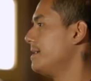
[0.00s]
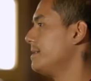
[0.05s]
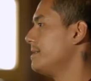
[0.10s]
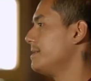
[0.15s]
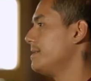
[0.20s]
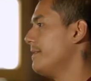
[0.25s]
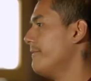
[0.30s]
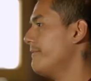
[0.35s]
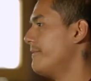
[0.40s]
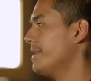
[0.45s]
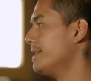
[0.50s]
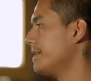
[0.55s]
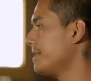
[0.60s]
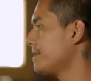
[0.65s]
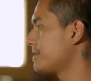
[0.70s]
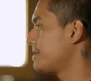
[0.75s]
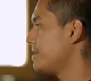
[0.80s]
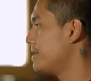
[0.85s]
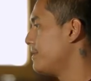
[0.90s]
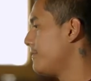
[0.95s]
like
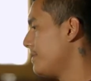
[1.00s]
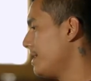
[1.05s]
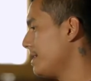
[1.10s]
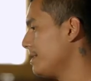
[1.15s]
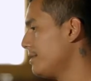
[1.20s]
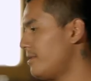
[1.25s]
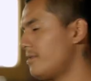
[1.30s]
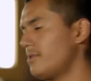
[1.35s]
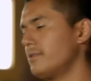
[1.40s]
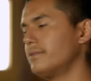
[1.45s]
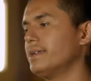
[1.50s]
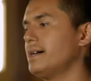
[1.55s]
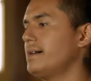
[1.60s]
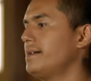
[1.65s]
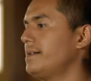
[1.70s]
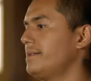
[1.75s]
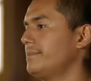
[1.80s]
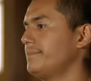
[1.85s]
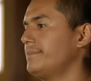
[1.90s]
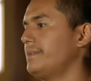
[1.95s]
inventing stuff like, oh
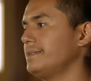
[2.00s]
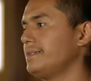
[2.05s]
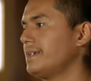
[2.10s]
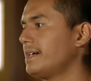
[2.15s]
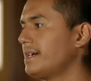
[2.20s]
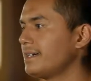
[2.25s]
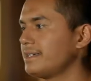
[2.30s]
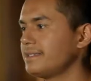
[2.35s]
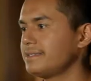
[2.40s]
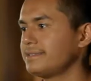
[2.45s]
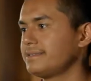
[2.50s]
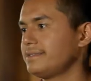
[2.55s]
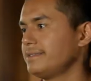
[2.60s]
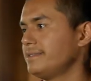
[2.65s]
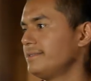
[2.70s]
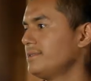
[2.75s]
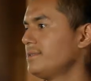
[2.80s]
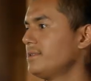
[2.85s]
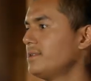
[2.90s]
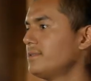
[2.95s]
nah, my dad,
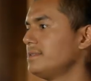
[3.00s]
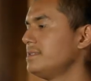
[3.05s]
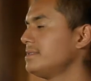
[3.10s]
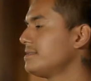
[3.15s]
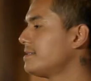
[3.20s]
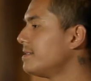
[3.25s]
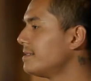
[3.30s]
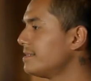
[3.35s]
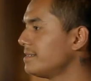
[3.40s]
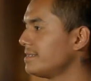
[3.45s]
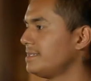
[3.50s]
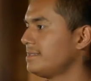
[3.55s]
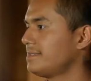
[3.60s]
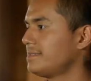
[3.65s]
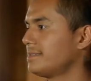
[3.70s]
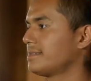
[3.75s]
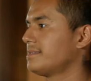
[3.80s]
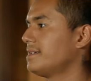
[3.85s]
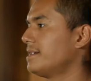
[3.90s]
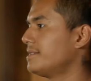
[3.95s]
you know, he's good, he's
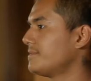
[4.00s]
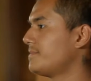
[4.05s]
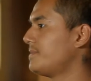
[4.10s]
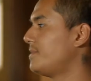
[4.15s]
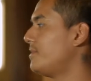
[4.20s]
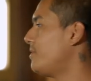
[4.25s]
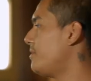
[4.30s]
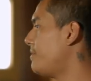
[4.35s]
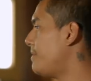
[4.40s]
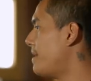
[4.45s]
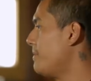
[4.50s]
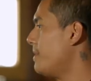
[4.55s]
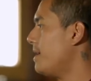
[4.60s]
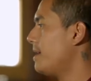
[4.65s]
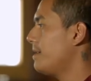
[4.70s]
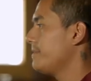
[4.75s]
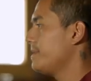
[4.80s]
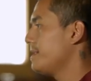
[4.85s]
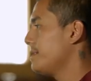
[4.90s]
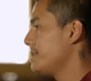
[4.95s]
successful. Oh, my
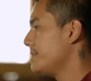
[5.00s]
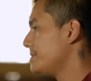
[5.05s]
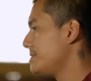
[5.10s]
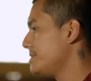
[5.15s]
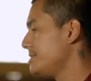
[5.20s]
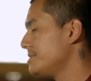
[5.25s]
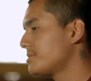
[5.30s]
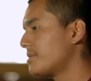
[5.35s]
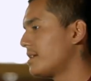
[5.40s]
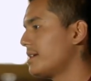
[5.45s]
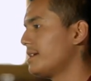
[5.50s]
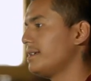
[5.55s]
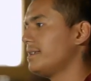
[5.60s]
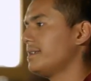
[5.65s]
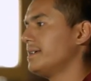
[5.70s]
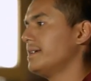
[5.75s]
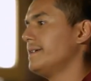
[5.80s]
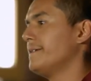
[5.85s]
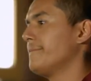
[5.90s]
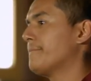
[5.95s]
mom, yeah, she's great.